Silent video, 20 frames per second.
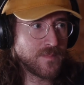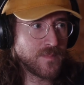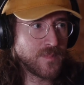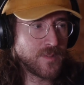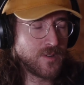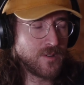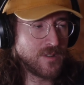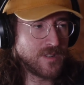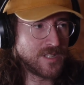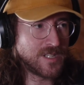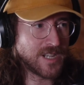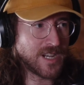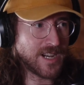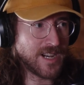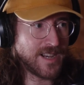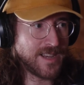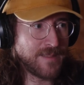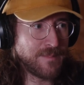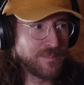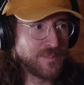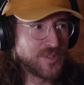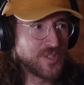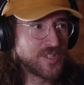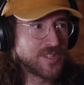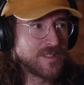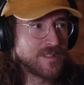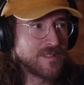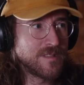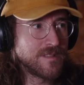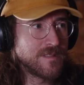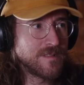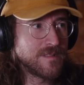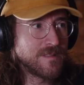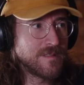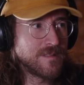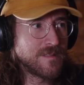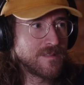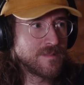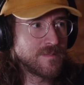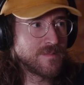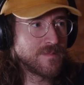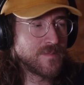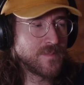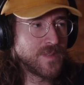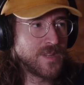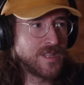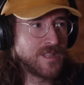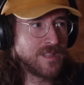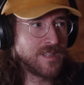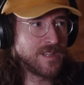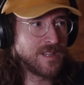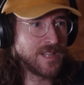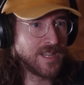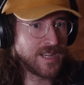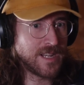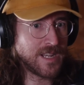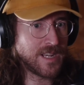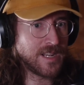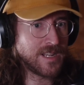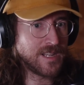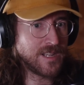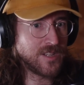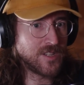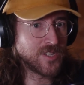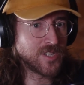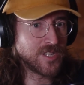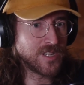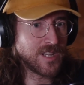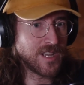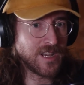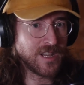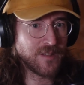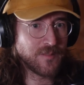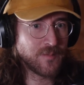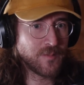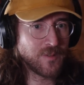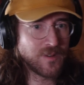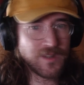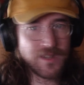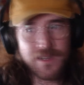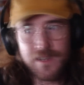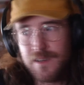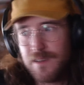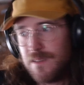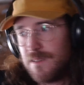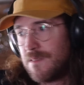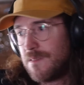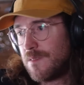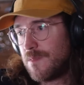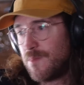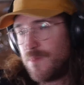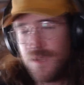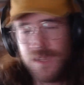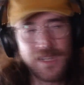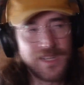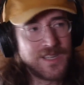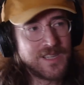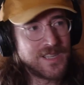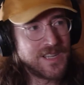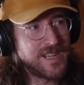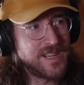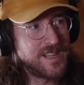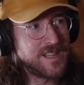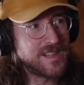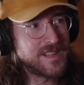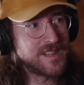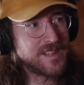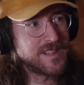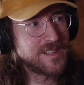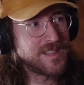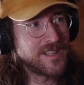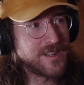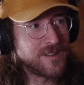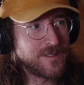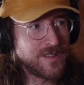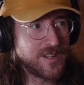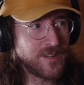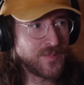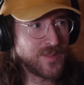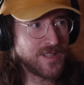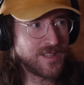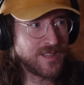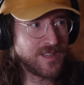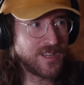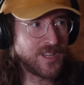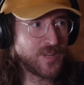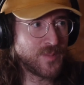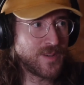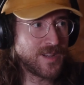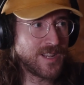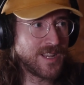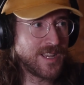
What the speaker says: good times in the late '80s in California and Bill and Ted, and they don't need to be thinking about